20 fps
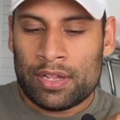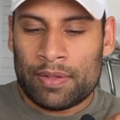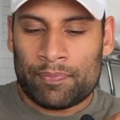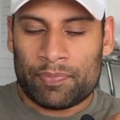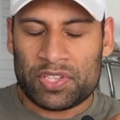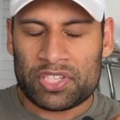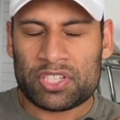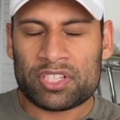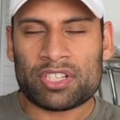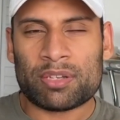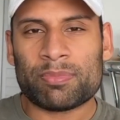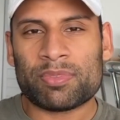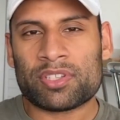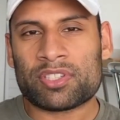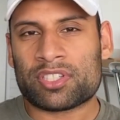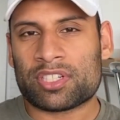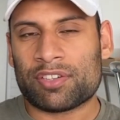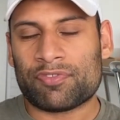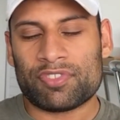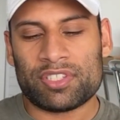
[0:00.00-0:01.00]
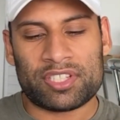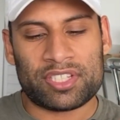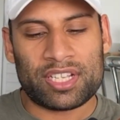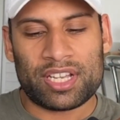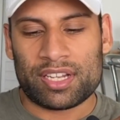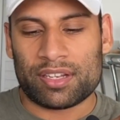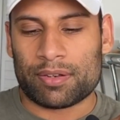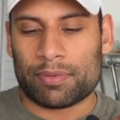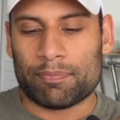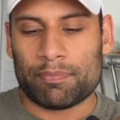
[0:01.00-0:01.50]
this is some of the stuff he
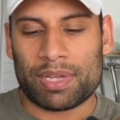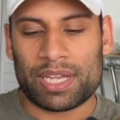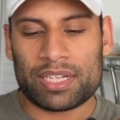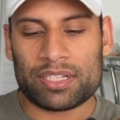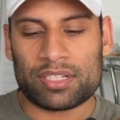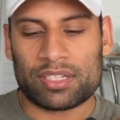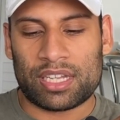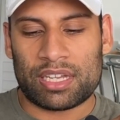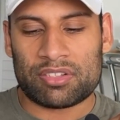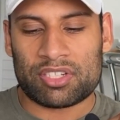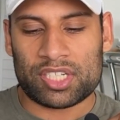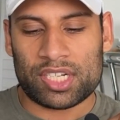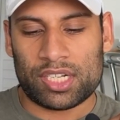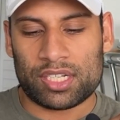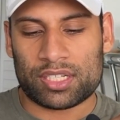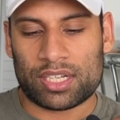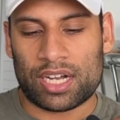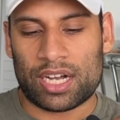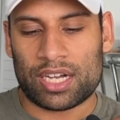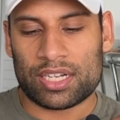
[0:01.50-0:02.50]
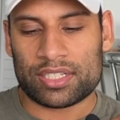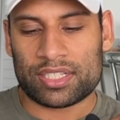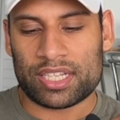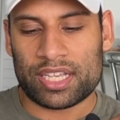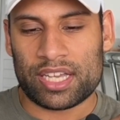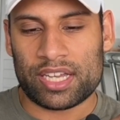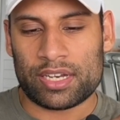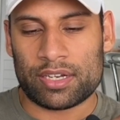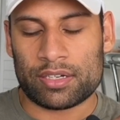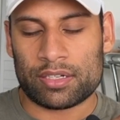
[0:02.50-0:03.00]
said. Men's lifestyle
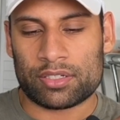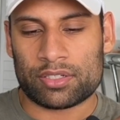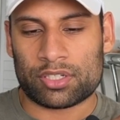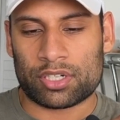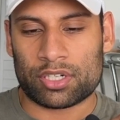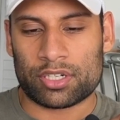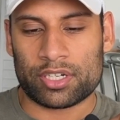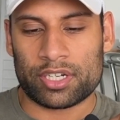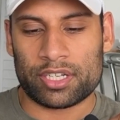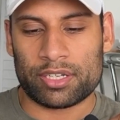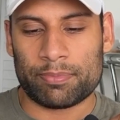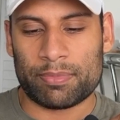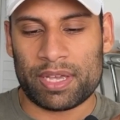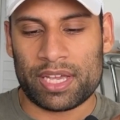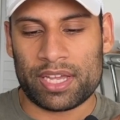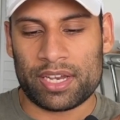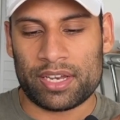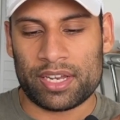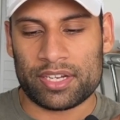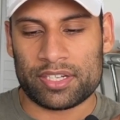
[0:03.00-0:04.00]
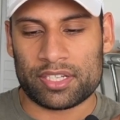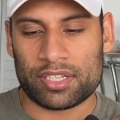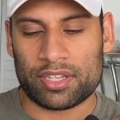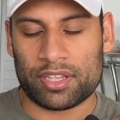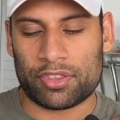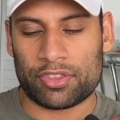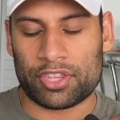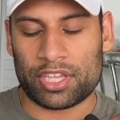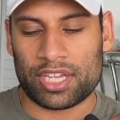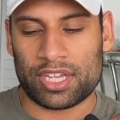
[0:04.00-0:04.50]
content, turning men into the
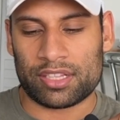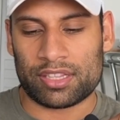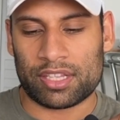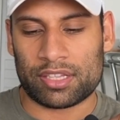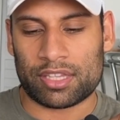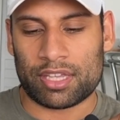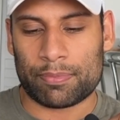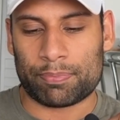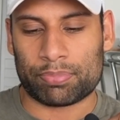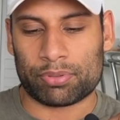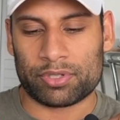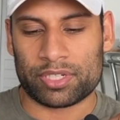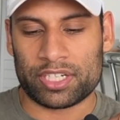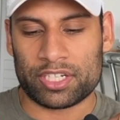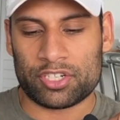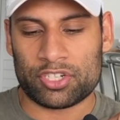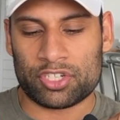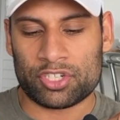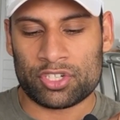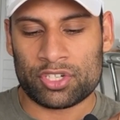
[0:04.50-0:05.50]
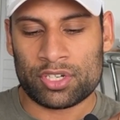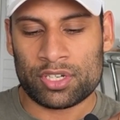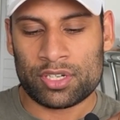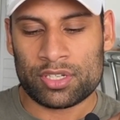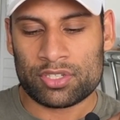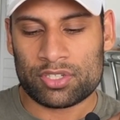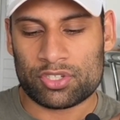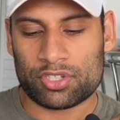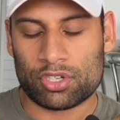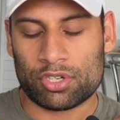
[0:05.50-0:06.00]
thing that they preach
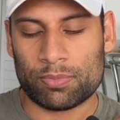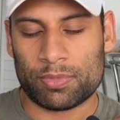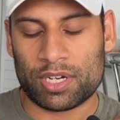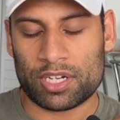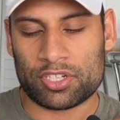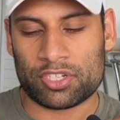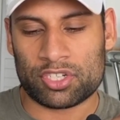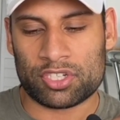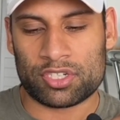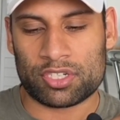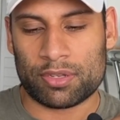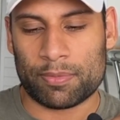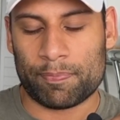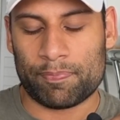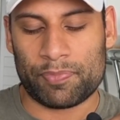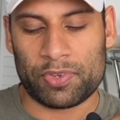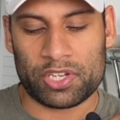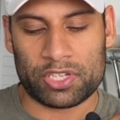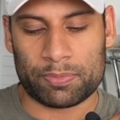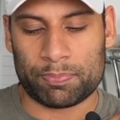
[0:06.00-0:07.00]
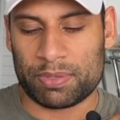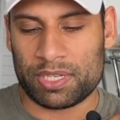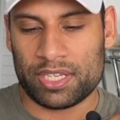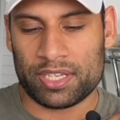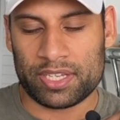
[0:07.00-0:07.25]
so much to just be